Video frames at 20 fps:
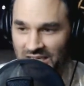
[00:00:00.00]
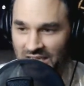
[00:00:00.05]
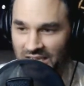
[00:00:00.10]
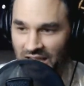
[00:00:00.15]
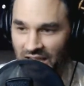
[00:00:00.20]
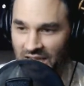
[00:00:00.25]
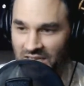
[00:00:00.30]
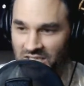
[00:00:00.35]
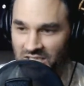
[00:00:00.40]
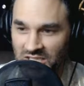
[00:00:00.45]

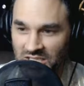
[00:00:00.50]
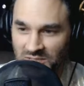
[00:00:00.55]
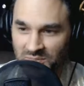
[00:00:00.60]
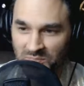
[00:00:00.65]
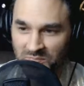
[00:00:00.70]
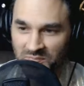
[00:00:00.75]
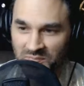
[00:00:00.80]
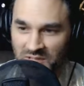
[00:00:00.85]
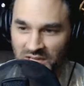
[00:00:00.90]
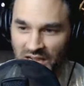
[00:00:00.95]
to just
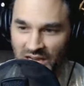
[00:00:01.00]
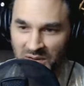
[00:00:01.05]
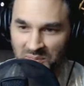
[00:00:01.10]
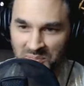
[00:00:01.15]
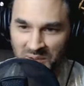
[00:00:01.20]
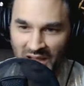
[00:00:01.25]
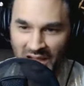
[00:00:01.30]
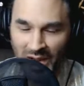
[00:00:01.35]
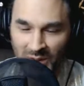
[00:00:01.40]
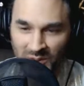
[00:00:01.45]
kind of
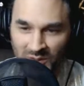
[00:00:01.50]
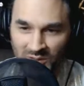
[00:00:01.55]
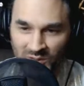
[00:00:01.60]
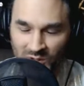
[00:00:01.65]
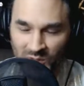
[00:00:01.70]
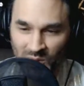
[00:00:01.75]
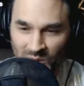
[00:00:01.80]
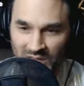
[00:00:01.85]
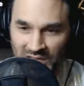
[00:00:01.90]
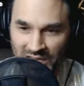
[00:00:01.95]
power
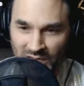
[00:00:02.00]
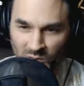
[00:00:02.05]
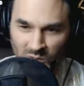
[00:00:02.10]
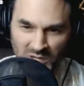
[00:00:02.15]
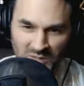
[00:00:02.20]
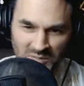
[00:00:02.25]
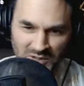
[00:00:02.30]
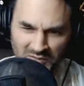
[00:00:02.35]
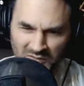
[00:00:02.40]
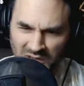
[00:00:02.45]
through it. It
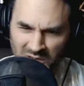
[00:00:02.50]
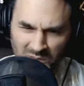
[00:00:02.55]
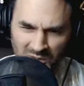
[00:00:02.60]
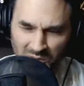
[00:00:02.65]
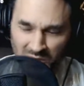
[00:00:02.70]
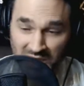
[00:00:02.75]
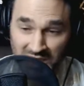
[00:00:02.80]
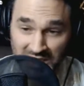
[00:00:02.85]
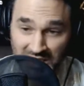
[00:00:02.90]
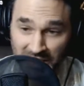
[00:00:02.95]
wouldn't be fun with
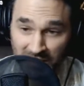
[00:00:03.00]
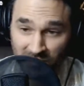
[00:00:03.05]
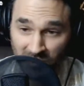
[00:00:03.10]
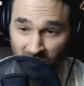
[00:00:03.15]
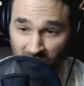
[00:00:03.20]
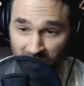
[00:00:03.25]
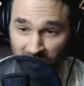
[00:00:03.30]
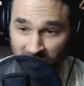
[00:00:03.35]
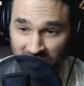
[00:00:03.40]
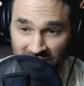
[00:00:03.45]
Resident Evil
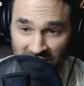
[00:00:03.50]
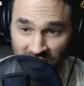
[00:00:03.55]
1 with the